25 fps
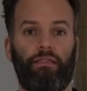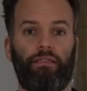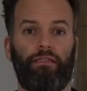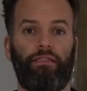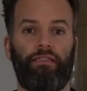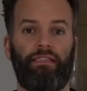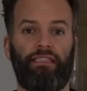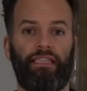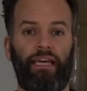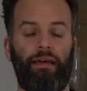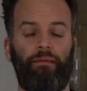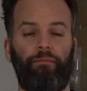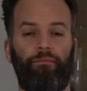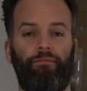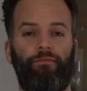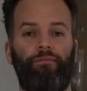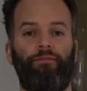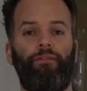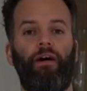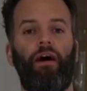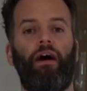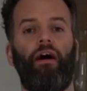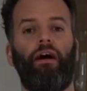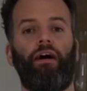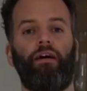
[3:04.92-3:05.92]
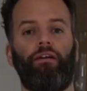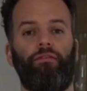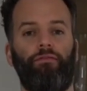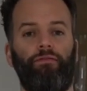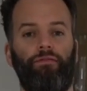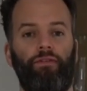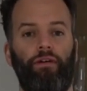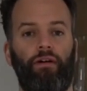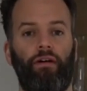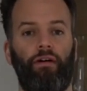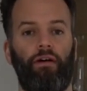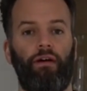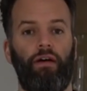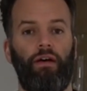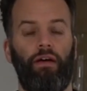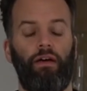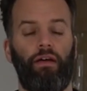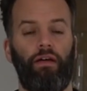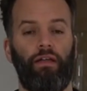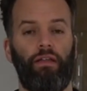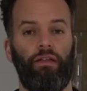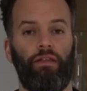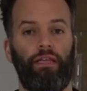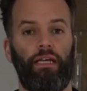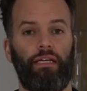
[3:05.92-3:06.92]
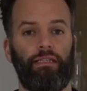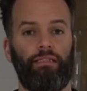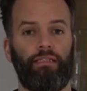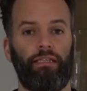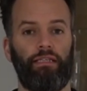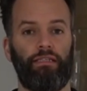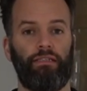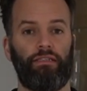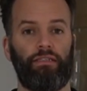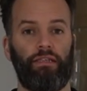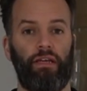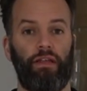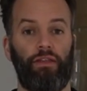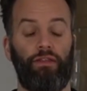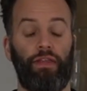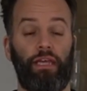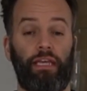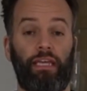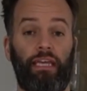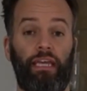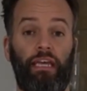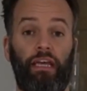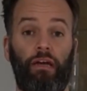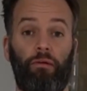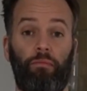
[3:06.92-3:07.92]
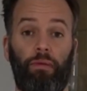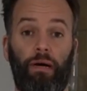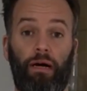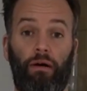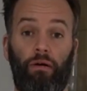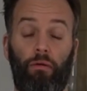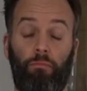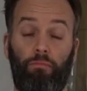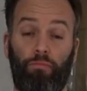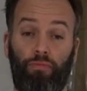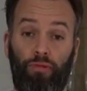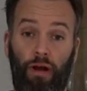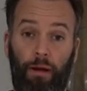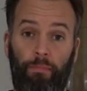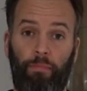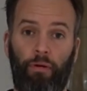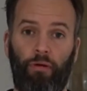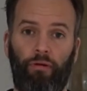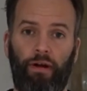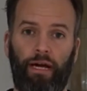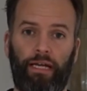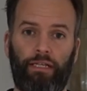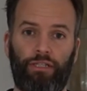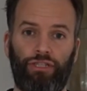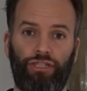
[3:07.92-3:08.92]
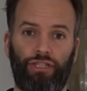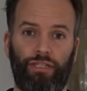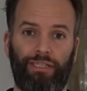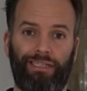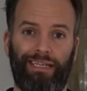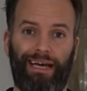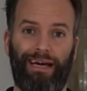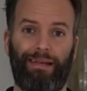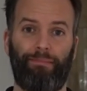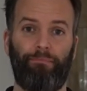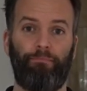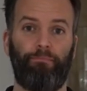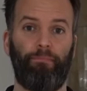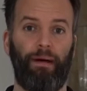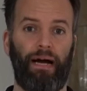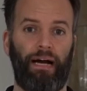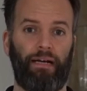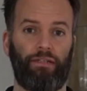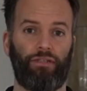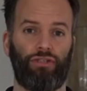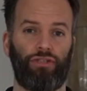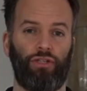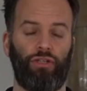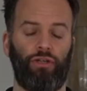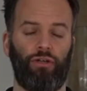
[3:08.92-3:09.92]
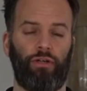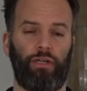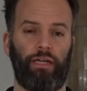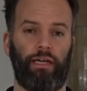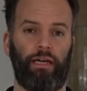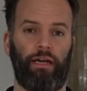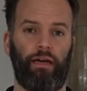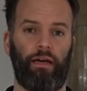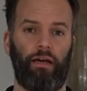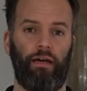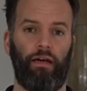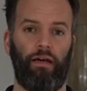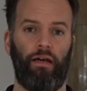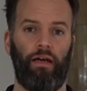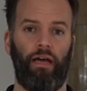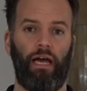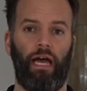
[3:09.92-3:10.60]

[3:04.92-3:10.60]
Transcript: Tip 5. This is thinking about preparation and batch cooking.